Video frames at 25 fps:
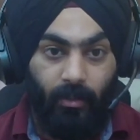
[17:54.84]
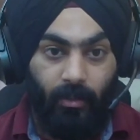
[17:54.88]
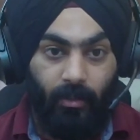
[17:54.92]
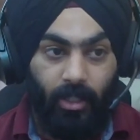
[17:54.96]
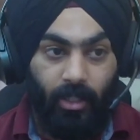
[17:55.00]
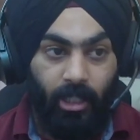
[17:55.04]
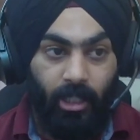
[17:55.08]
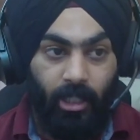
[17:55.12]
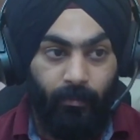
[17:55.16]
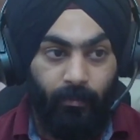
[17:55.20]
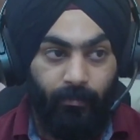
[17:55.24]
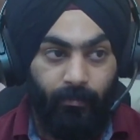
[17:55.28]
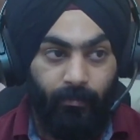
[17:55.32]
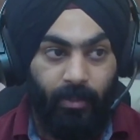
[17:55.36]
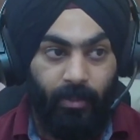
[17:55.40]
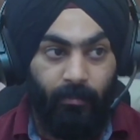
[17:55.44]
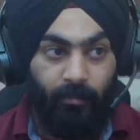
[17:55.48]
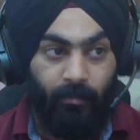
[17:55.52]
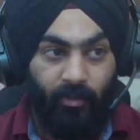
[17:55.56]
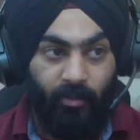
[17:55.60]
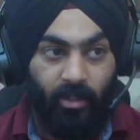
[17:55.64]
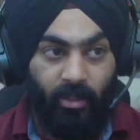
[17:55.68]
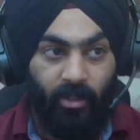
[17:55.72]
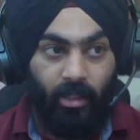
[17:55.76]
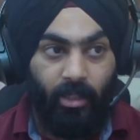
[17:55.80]

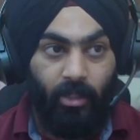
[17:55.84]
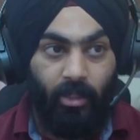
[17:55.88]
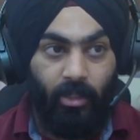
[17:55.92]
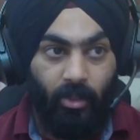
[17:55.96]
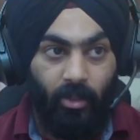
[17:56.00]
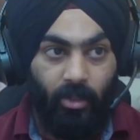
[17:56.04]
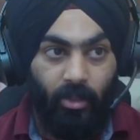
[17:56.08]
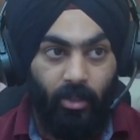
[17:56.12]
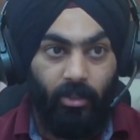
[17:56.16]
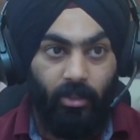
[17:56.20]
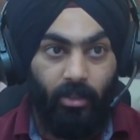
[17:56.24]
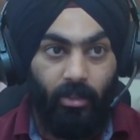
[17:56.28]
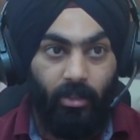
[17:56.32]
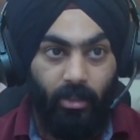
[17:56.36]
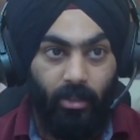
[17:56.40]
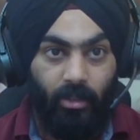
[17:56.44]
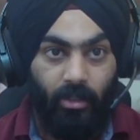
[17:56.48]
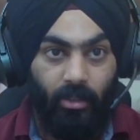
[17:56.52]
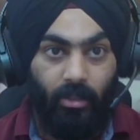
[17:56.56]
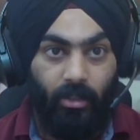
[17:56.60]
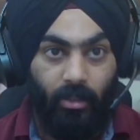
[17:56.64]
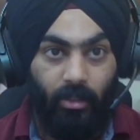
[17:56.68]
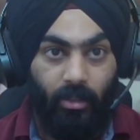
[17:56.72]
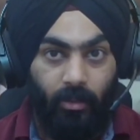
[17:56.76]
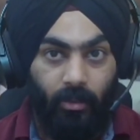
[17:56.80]
keep working on
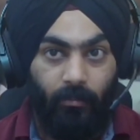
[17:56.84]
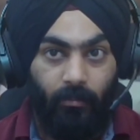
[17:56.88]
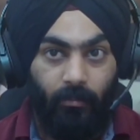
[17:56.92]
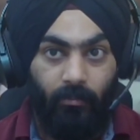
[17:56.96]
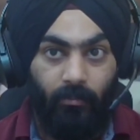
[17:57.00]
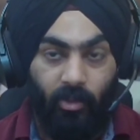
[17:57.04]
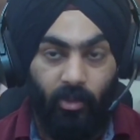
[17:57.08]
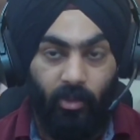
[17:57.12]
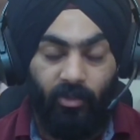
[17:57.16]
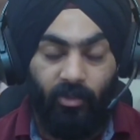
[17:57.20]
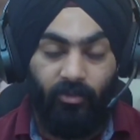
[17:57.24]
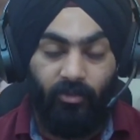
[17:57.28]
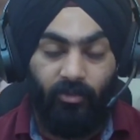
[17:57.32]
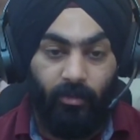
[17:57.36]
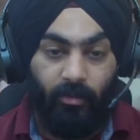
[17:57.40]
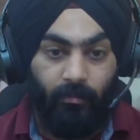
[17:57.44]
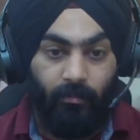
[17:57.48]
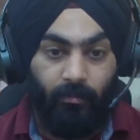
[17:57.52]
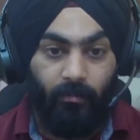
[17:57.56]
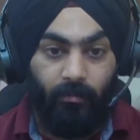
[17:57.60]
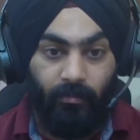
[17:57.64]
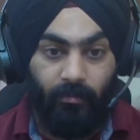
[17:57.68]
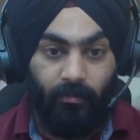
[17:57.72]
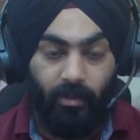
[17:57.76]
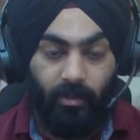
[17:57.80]
more of
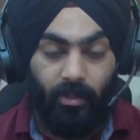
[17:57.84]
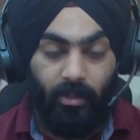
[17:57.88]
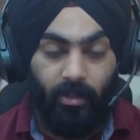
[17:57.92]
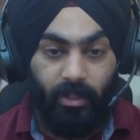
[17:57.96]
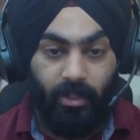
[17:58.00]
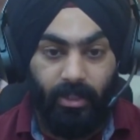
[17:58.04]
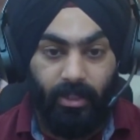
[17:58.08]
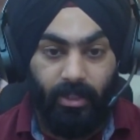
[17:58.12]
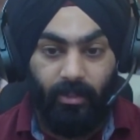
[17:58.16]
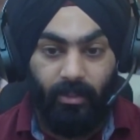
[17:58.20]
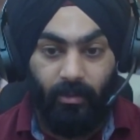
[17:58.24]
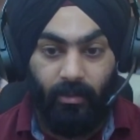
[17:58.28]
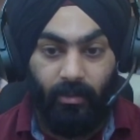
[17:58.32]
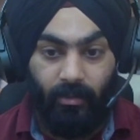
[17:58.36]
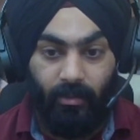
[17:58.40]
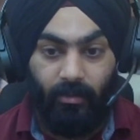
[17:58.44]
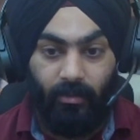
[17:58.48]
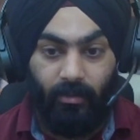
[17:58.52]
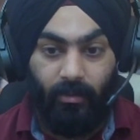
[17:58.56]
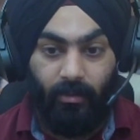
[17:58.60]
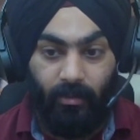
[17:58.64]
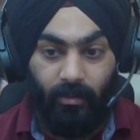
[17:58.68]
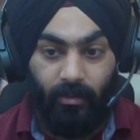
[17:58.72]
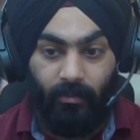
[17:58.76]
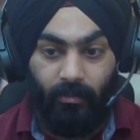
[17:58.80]
these
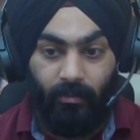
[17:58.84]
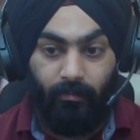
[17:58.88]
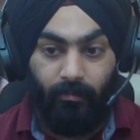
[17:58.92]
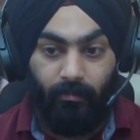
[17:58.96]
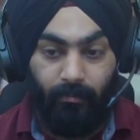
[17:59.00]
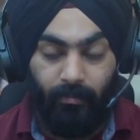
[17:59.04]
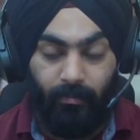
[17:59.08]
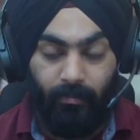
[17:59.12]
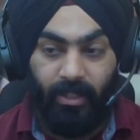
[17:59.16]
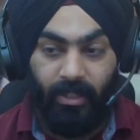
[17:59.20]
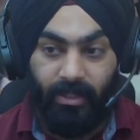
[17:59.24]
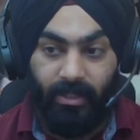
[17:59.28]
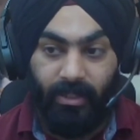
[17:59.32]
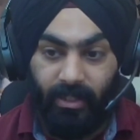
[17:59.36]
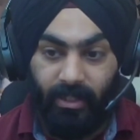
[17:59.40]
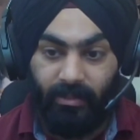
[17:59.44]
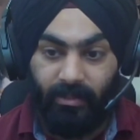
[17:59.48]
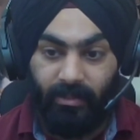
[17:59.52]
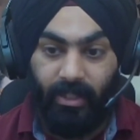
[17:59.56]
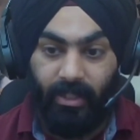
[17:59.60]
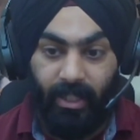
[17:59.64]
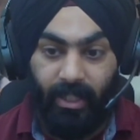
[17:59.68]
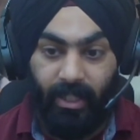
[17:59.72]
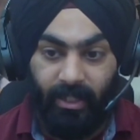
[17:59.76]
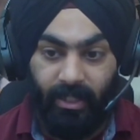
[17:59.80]
basic
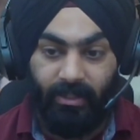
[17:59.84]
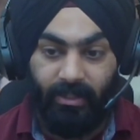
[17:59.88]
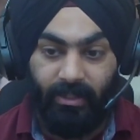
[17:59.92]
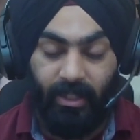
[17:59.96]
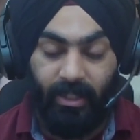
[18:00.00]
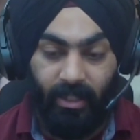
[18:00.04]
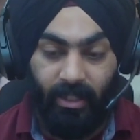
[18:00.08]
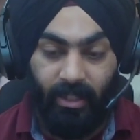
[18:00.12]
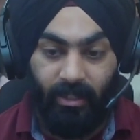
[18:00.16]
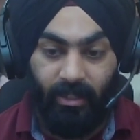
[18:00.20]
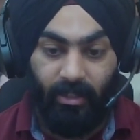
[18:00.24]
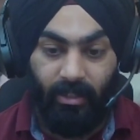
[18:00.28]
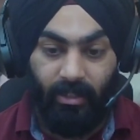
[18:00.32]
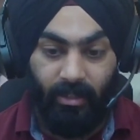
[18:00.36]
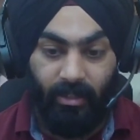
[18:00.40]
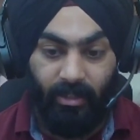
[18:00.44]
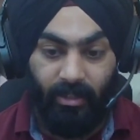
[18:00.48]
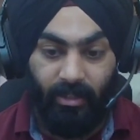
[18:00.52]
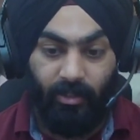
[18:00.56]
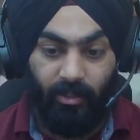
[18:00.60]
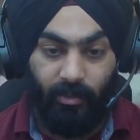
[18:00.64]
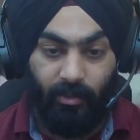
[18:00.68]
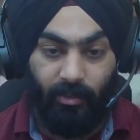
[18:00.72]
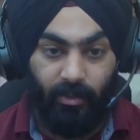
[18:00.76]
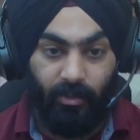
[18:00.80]
sides, and
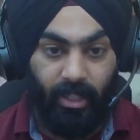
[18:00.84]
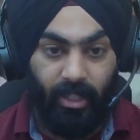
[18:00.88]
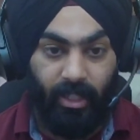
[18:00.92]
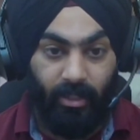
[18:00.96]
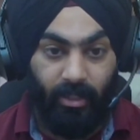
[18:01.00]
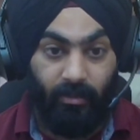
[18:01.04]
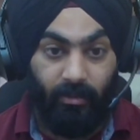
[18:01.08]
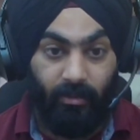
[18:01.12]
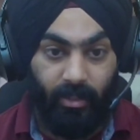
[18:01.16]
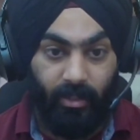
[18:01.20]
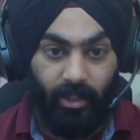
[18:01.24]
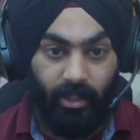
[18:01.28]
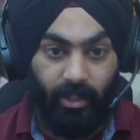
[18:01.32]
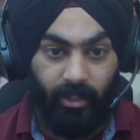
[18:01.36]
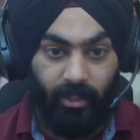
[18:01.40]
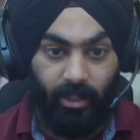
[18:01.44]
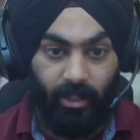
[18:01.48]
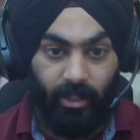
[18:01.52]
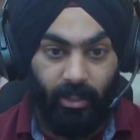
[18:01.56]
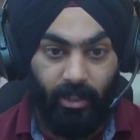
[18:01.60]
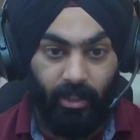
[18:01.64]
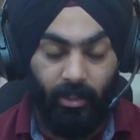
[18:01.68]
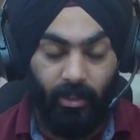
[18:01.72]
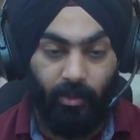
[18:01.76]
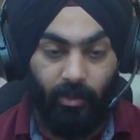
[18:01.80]
get really
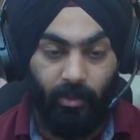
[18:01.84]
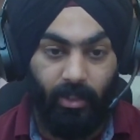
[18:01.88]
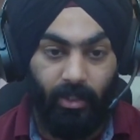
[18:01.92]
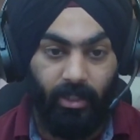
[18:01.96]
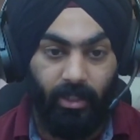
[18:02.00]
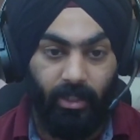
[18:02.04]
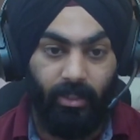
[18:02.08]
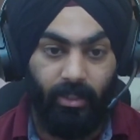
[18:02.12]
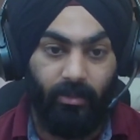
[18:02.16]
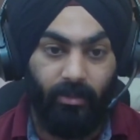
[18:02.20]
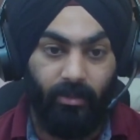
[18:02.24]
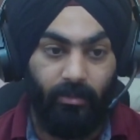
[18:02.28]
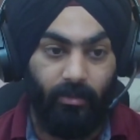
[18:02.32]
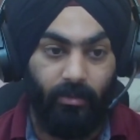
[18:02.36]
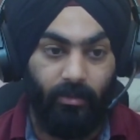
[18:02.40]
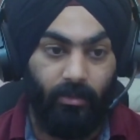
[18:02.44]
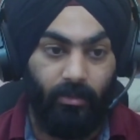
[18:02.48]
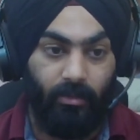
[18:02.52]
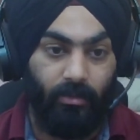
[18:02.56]
deep into it, and